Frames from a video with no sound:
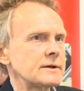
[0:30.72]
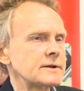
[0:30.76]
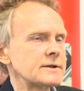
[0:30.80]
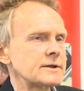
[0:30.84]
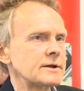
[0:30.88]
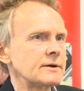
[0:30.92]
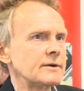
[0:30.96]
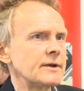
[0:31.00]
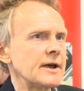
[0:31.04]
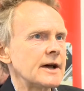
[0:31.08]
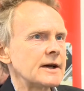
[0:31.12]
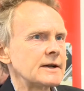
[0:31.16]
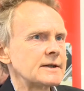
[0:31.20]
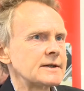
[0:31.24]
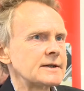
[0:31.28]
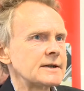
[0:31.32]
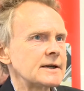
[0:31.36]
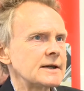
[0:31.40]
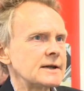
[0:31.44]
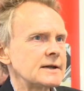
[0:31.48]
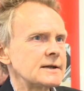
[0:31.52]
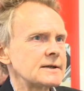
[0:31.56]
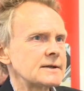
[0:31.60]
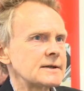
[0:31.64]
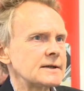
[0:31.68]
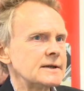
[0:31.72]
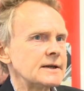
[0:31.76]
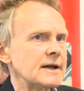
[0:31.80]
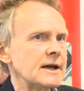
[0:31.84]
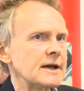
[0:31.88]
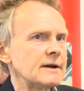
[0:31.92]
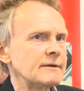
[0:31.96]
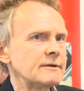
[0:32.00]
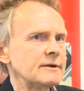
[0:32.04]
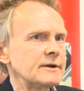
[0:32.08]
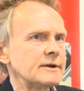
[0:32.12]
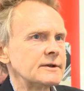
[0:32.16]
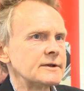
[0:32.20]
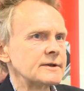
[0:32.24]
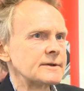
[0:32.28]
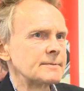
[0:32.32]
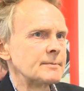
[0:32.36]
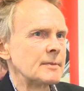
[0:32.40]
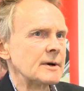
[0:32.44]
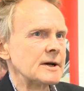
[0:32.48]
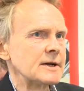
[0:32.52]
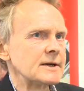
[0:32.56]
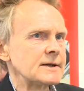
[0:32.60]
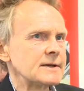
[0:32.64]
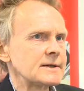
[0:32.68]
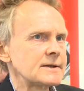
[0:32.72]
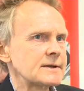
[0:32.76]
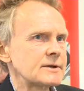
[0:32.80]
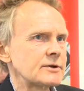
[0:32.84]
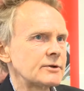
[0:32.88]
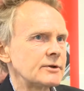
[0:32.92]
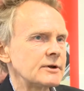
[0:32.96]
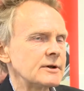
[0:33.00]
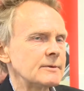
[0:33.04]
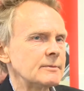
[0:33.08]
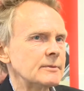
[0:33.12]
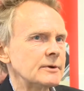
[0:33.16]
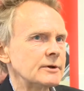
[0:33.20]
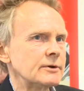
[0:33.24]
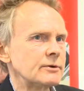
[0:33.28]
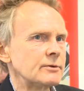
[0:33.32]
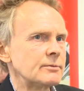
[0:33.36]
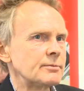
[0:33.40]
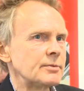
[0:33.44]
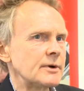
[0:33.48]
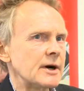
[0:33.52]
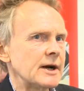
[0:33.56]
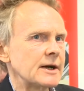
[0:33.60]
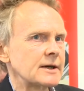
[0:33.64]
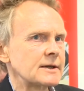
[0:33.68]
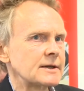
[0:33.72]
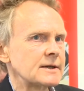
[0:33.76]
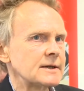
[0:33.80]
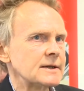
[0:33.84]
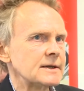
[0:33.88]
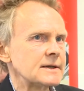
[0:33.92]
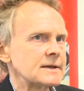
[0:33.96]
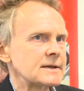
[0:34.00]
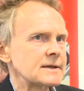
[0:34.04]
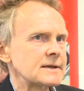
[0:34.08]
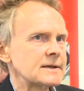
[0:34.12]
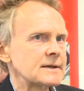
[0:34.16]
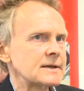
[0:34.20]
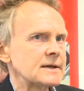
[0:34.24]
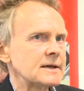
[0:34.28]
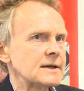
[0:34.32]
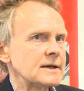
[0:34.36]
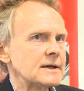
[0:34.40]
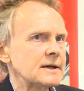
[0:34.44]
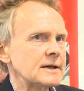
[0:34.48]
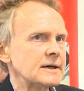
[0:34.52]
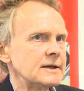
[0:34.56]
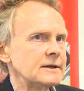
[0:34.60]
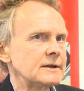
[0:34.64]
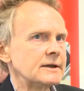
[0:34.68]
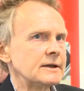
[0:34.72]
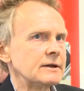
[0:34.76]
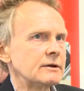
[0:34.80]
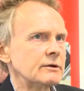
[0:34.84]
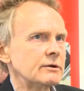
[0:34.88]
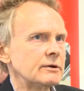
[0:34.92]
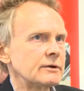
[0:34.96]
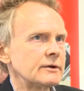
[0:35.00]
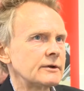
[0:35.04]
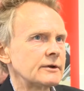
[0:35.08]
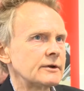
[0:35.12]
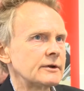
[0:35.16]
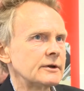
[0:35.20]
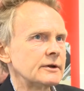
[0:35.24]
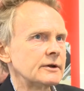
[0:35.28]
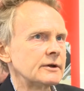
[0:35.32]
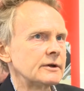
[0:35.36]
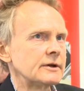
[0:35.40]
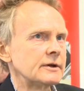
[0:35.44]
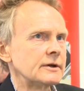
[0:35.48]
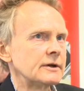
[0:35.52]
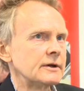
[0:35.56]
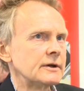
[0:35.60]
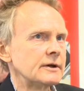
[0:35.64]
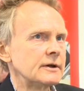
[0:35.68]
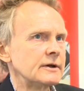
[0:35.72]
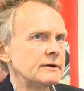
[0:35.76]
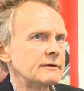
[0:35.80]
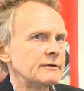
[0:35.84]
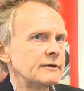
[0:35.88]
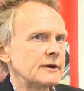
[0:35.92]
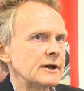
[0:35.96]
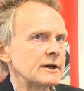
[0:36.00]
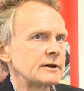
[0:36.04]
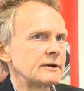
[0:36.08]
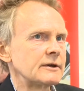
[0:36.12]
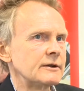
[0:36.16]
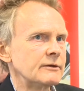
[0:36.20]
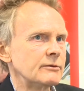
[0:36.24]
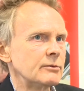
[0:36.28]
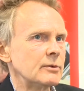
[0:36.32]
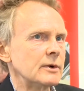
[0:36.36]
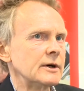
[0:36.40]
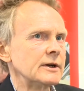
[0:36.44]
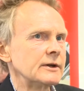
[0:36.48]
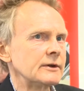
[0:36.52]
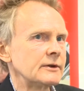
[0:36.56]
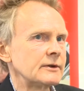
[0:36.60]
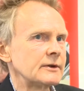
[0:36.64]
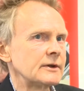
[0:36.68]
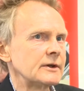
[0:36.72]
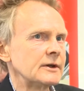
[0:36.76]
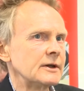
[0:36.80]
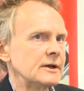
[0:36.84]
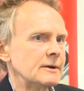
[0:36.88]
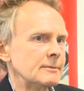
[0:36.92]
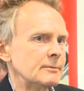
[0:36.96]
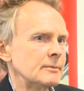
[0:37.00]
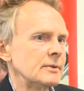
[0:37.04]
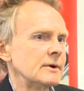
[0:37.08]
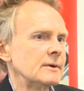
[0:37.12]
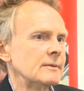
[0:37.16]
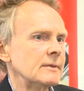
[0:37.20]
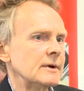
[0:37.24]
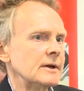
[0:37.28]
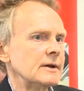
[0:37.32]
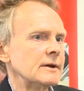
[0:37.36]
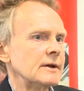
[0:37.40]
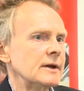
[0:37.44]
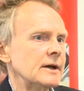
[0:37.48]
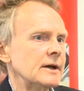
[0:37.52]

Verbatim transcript: So that takes an evidence based treatment or practice and it looks at effective ways to implement